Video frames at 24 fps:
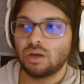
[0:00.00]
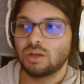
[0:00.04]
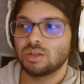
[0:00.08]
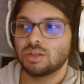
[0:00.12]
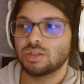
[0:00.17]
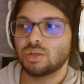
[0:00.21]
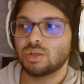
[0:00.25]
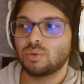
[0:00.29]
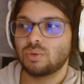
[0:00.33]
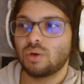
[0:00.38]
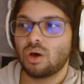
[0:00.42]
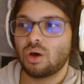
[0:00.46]

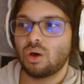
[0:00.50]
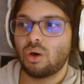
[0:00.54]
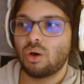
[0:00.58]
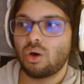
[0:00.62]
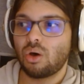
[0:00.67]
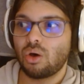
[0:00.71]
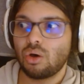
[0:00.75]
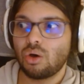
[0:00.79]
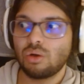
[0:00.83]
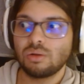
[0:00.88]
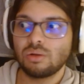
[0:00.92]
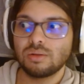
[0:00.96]
So
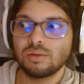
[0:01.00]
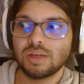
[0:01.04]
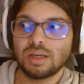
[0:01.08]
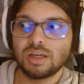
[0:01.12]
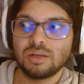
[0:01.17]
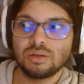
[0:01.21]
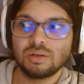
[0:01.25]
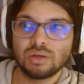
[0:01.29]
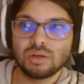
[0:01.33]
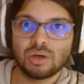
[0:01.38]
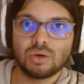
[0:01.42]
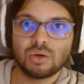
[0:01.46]
all they
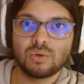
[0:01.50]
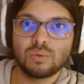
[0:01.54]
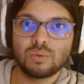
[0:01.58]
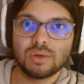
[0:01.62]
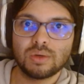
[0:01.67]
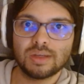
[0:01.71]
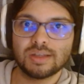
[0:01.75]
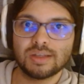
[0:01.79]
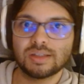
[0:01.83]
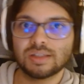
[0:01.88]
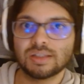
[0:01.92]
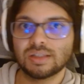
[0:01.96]
know
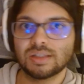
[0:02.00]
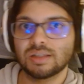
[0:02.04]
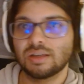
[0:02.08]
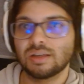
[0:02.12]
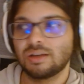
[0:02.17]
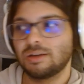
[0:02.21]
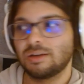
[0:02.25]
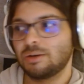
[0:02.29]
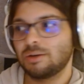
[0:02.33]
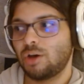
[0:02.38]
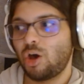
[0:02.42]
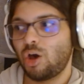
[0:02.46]
is
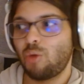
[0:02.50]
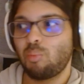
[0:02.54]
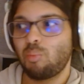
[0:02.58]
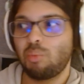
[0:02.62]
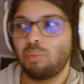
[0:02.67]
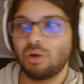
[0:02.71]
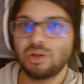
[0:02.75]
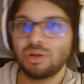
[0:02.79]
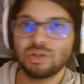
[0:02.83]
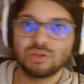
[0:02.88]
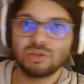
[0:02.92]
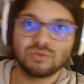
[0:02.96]
a
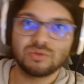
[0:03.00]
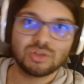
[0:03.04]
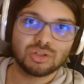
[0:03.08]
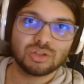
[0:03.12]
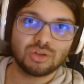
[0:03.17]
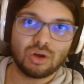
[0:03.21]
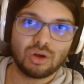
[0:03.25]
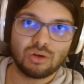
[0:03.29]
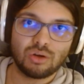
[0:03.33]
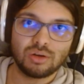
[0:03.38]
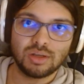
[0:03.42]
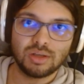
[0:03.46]
bunch of
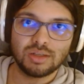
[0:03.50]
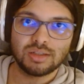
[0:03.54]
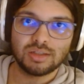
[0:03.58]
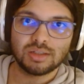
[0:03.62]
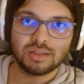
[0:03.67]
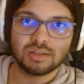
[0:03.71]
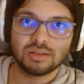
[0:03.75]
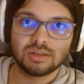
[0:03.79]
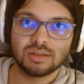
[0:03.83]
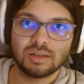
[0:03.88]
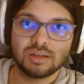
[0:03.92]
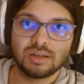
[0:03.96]

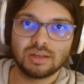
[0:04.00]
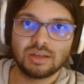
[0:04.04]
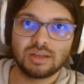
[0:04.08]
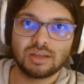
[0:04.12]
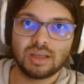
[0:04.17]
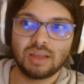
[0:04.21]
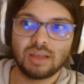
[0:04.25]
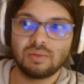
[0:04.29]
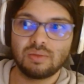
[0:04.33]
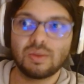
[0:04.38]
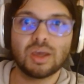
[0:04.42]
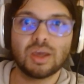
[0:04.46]
stories
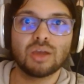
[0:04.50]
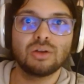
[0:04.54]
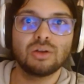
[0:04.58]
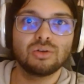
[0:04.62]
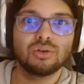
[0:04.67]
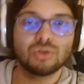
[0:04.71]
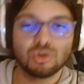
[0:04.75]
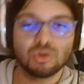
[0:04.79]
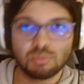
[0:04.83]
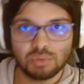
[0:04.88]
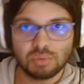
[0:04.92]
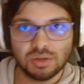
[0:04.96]
and they
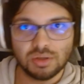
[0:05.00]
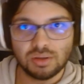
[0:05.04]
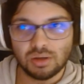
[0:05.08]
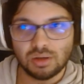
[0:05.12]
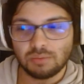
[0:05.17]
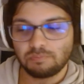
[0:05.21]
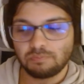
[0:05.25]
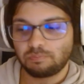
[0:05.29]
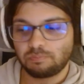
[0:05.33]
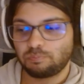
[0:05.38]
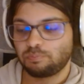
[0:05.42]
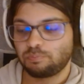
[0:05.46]
interpret
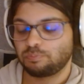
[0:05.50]
them.